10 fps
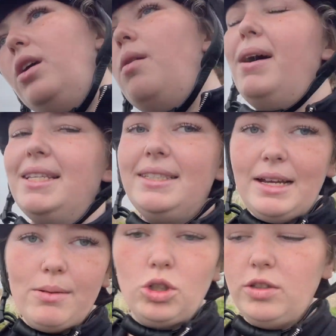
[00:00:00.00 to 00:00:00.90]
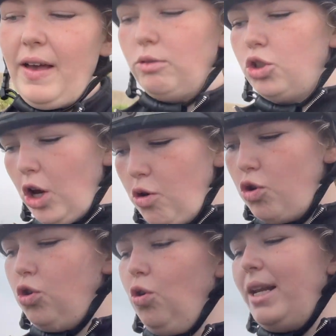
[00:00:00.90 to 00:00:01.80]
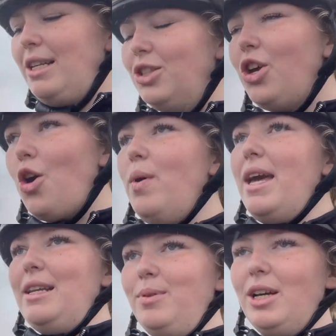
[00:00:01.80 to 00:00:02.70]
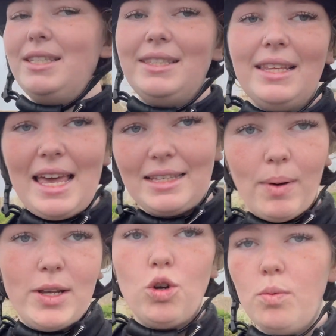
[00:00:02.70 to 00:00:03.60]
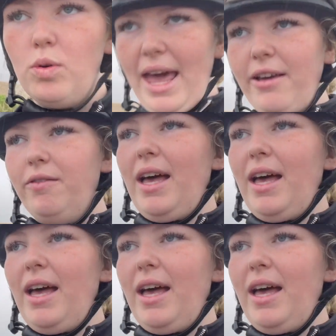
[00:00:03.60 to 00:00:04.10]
My stirrups just felt so short, and it's so weird because it's my normal length.